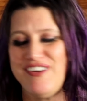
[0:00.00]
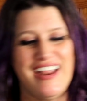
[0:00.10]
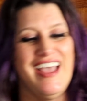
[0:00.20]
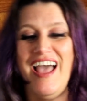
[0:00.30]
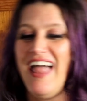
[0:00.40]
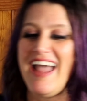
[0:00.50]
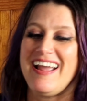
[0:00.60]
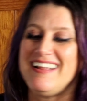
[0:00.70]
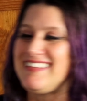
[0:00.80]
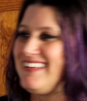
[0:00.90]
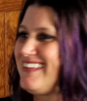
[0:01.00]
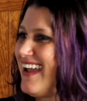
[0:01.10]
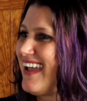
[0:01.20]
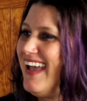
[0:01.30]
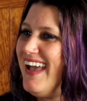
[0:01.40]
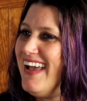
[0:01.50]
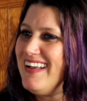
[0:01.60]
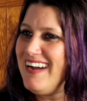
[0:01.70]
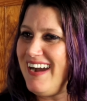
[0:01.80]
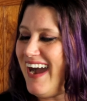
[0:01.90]
Like, it's just like,
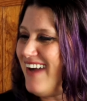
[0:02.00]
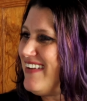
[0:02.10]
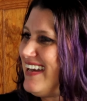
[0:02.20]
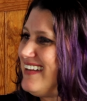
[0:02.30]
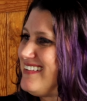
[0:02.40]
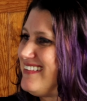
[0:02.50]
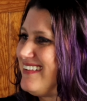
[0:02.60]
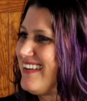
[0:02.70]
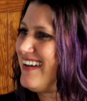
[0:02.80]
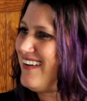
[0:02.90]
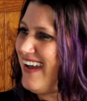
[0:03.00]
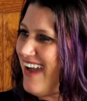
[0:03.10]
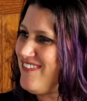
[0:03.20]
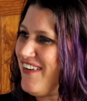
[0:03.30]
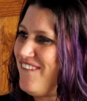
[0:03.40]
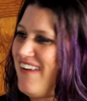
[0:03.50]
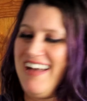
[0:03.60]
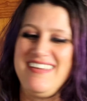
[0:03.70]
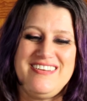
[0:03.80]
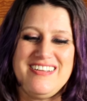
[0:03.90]
I mean, it's, after a
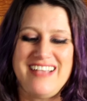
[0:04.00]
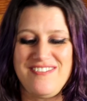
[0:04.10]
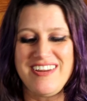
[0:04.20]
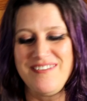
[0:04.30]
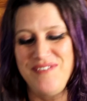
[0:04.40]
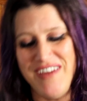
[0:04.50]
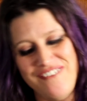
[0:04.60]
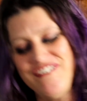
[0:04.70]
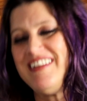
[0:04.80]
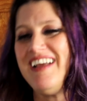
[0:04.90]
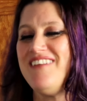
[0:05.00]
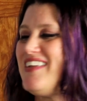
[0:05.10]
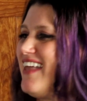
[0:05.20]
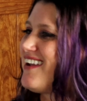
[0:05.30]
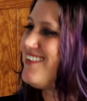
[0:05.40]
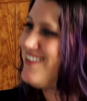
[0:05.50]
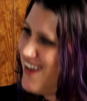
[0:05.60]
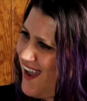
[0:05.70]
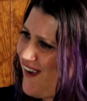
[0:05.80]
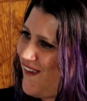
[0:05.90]
while, you just have to put your foot down and be like,
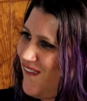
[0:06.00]
no,